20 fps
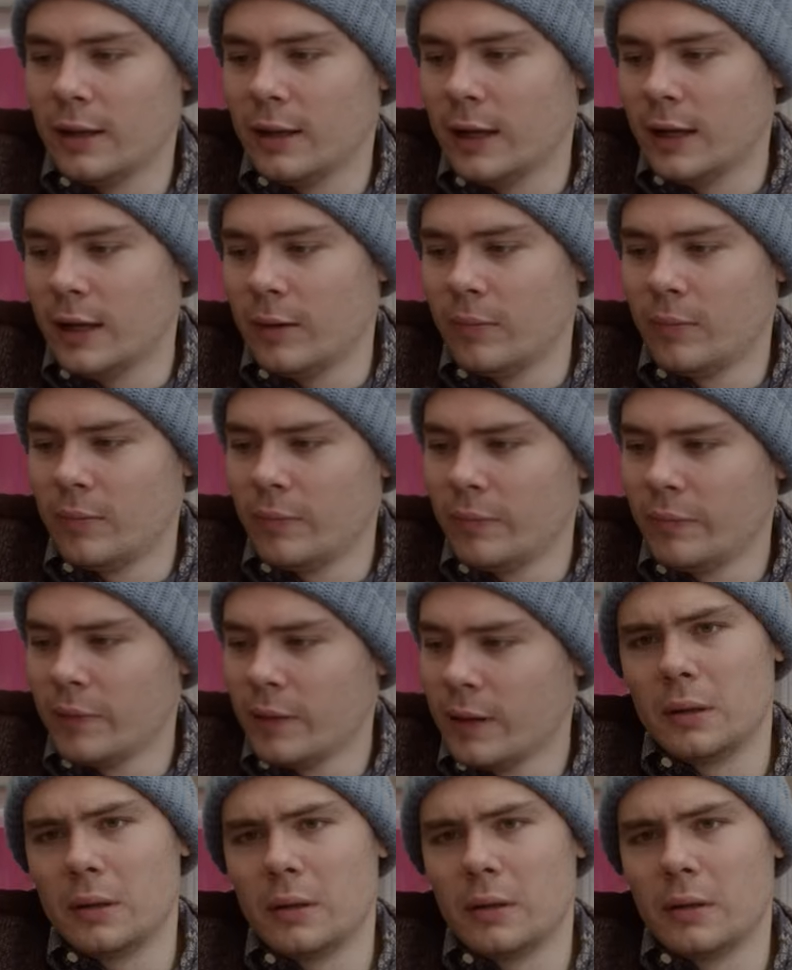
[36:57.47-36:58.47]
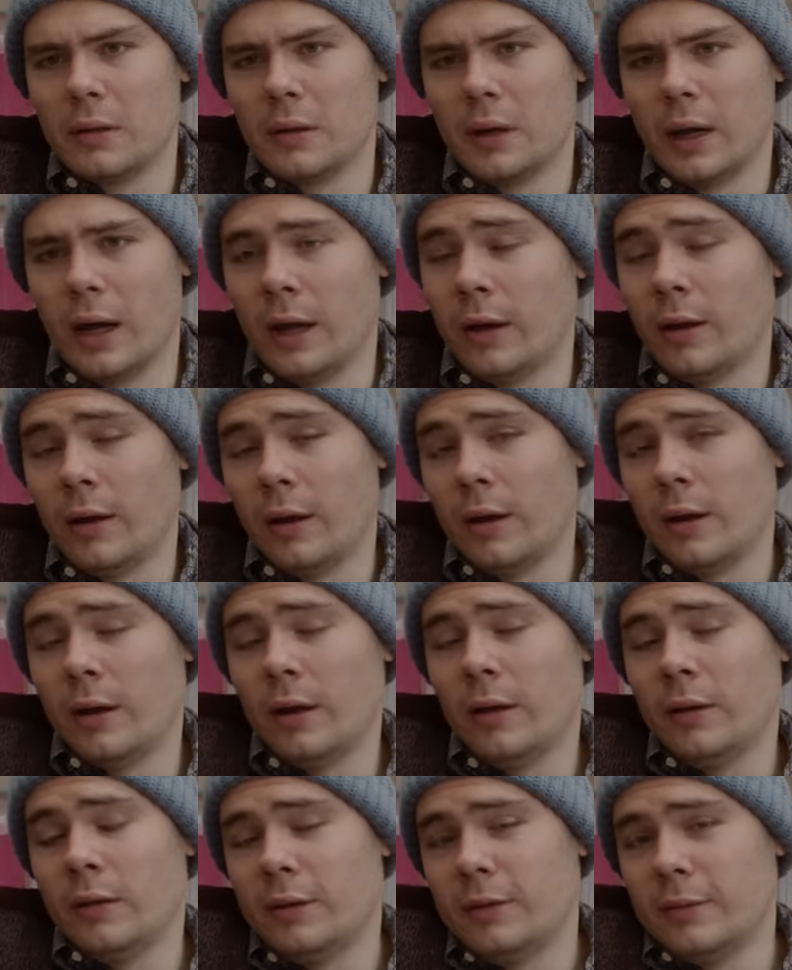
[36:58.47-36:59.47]

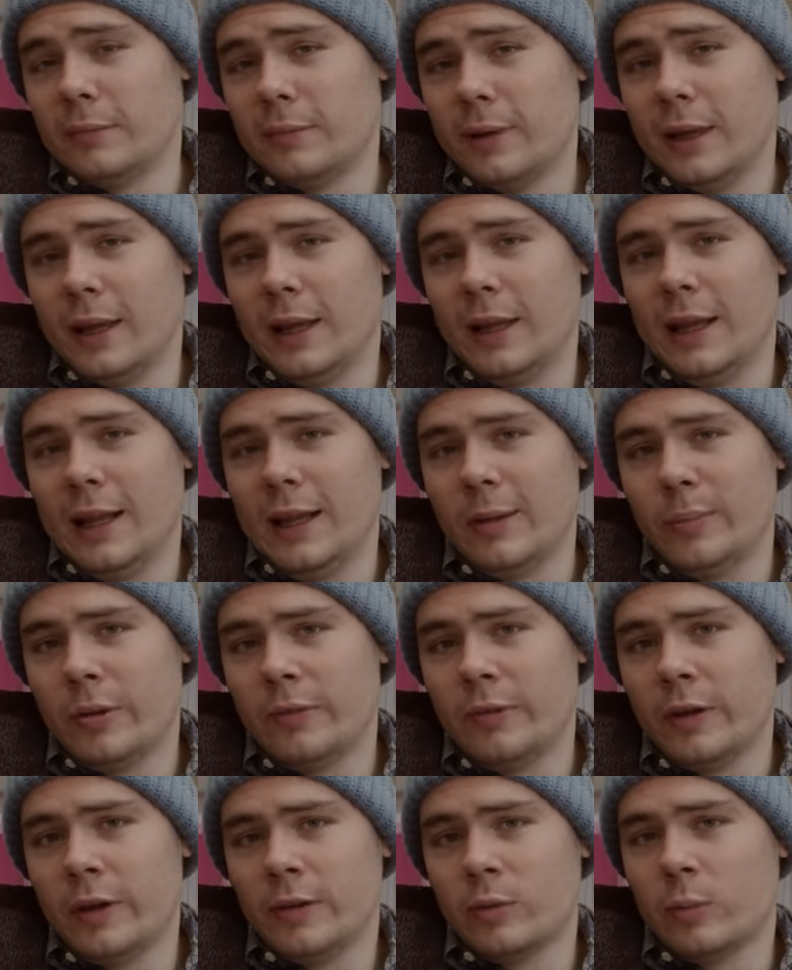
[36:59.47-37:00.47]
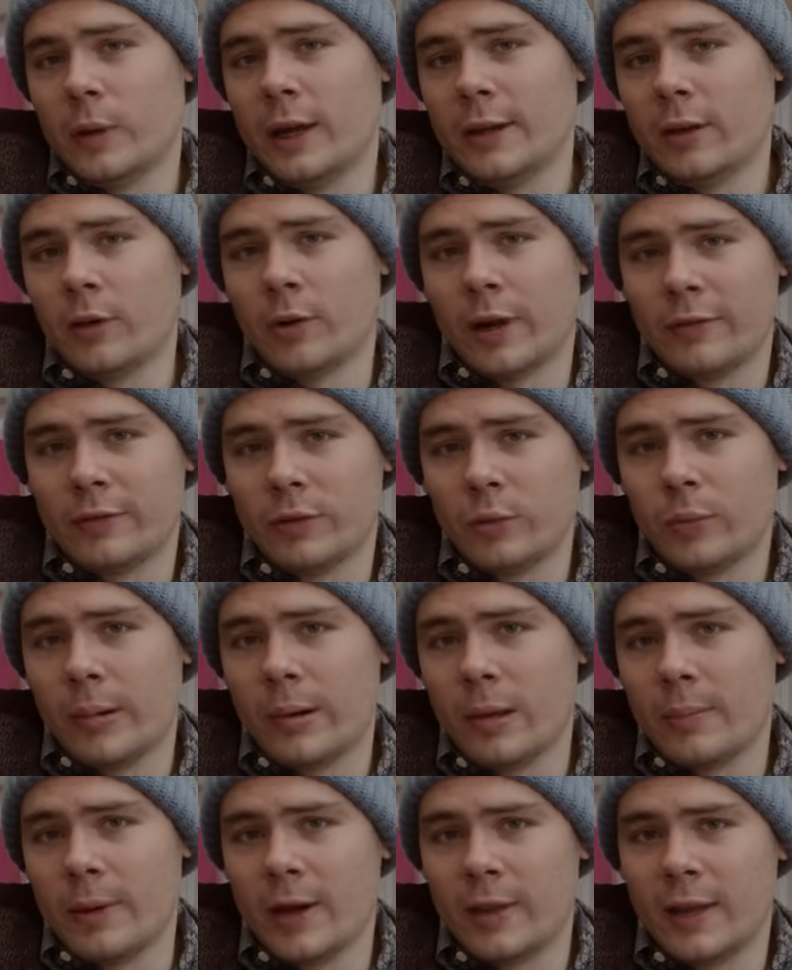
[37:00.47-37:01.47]
And in a perverse way, I don't have to
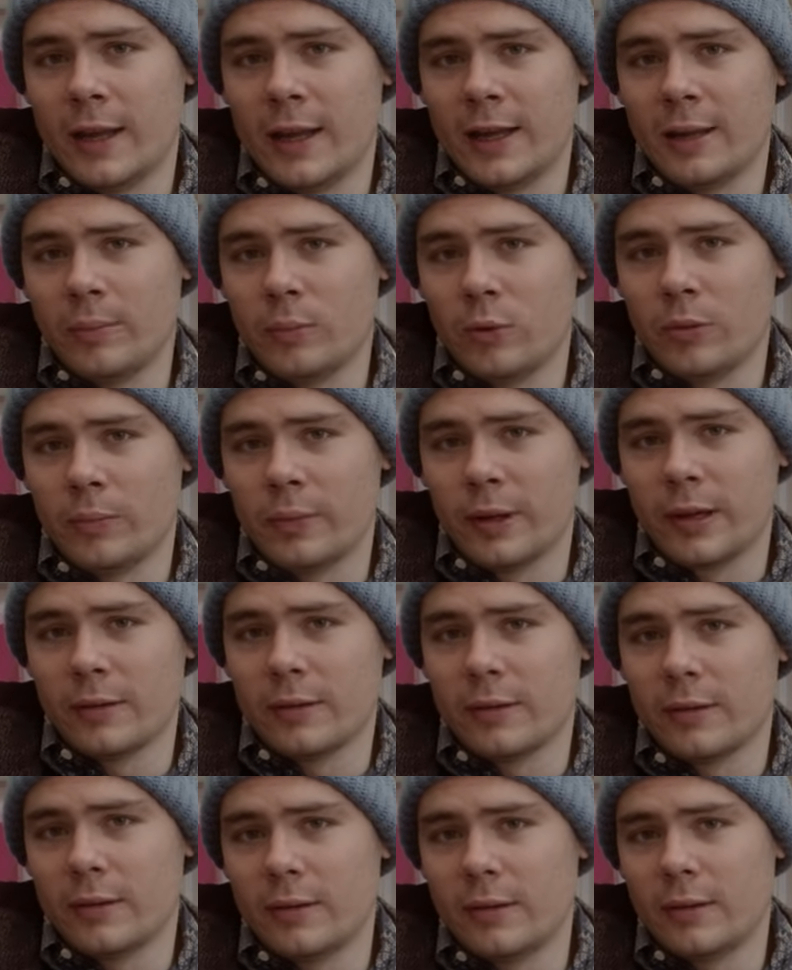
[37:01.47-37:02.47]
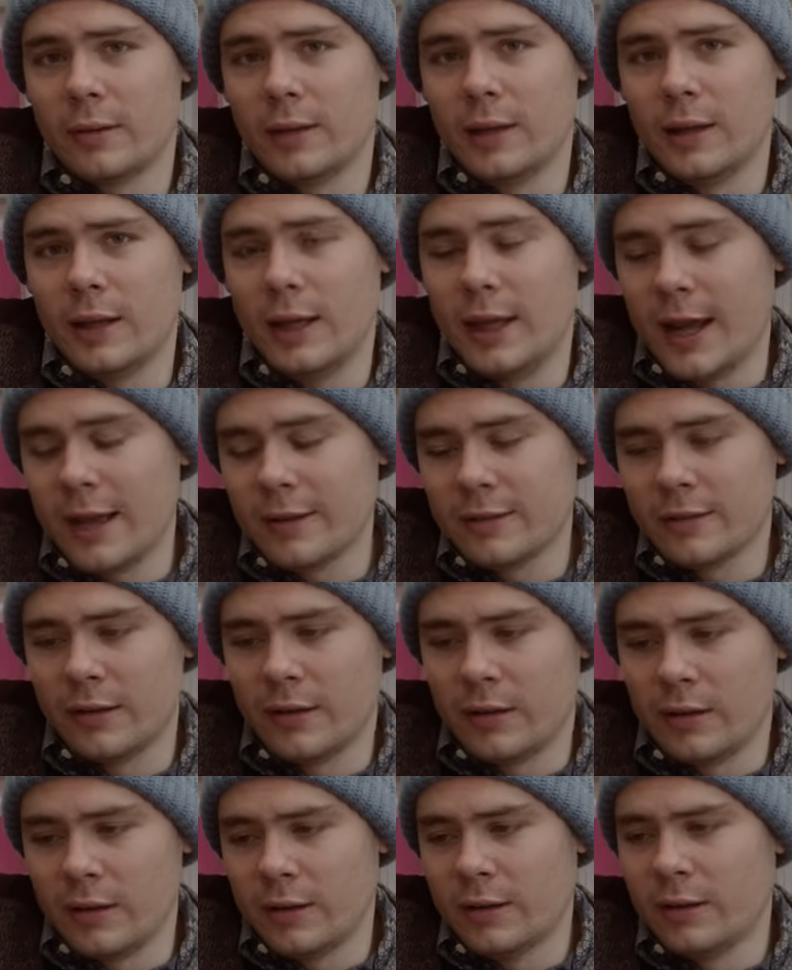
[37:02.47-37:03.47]
worry about that anymore because he has
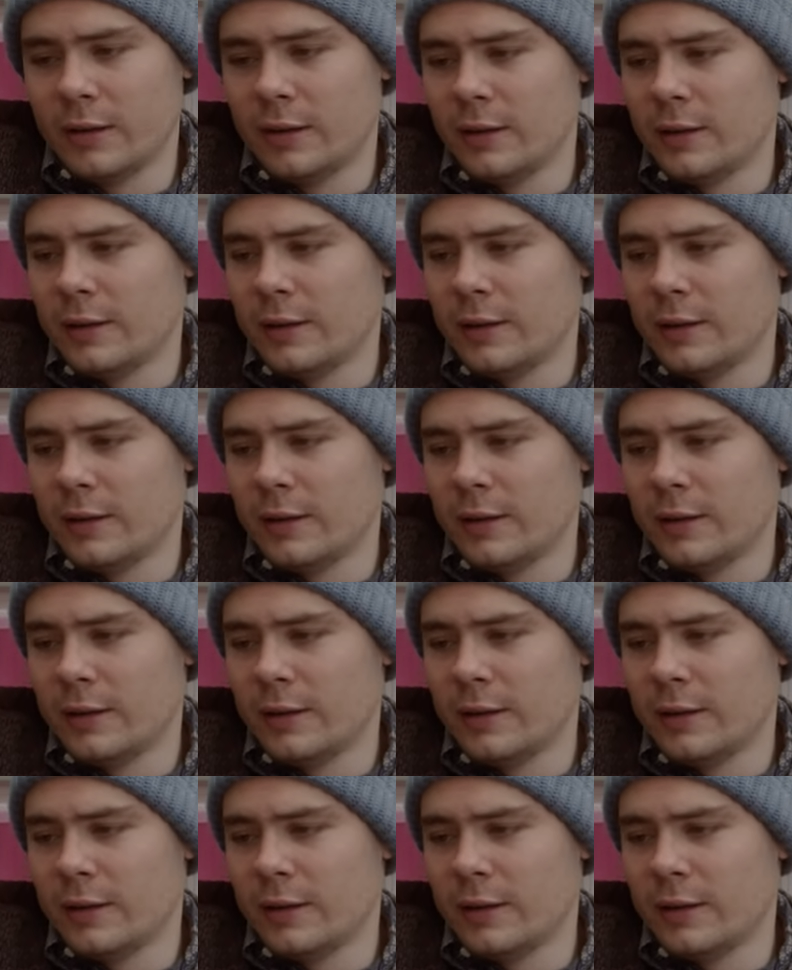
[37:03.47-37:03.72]
died.